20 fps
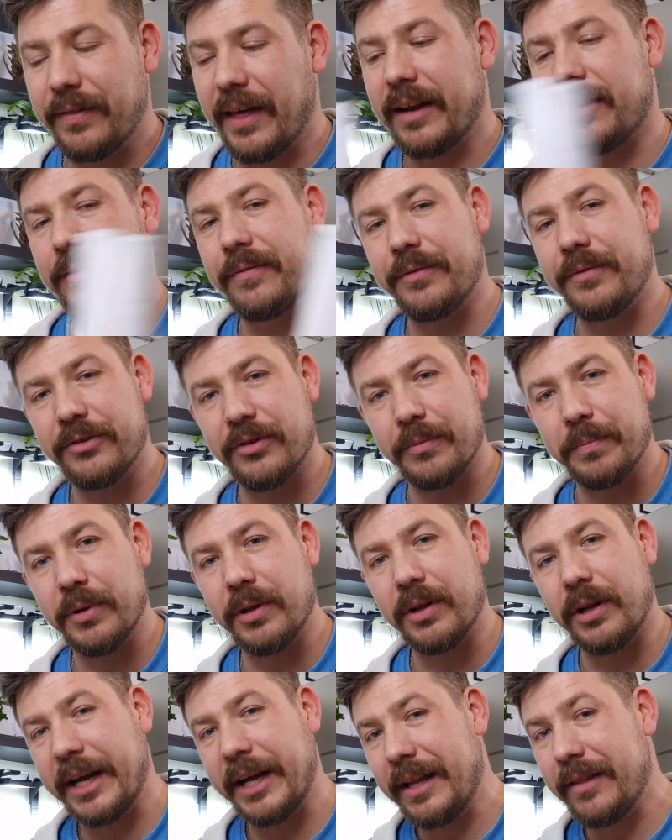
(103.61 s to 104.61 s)
that
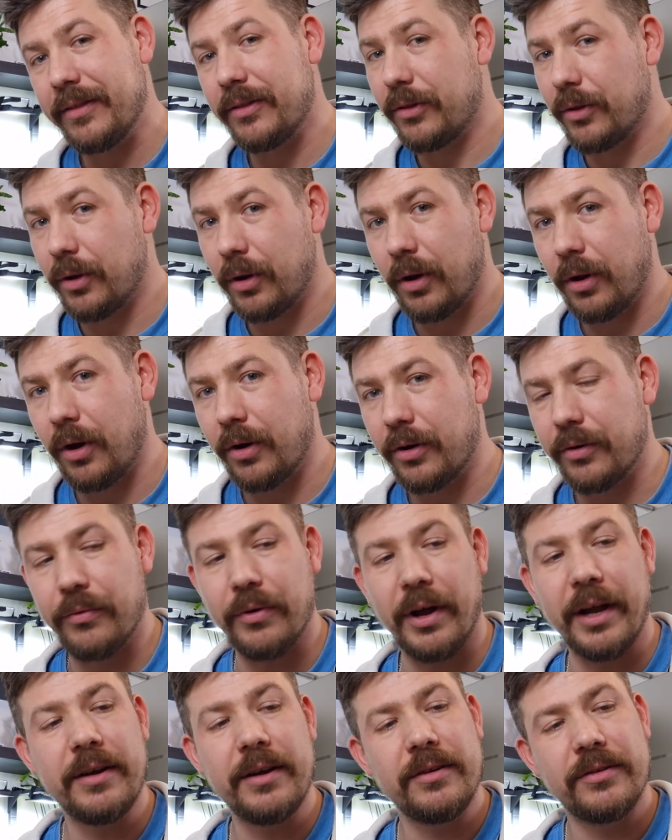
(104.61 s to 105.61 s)
visible in the long
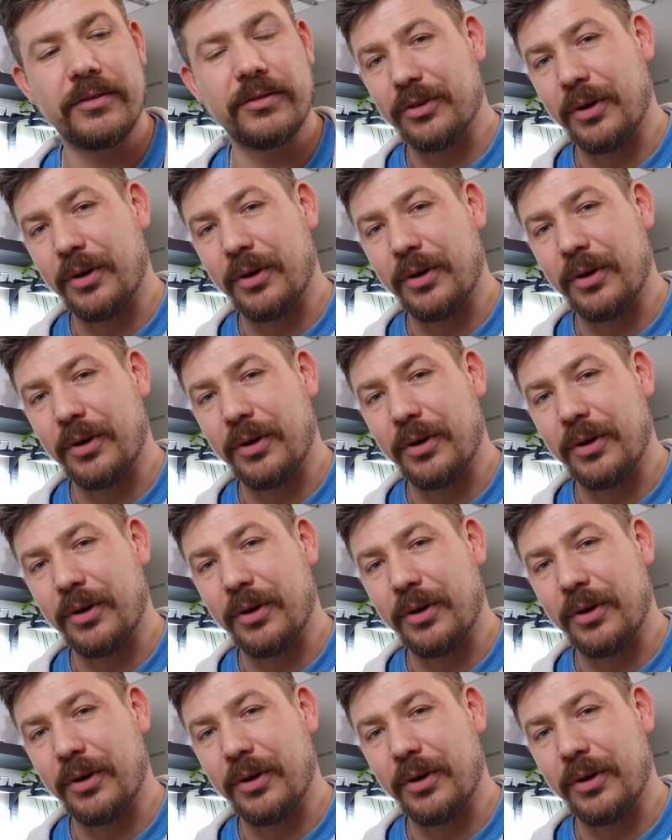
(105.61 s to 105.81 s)
run.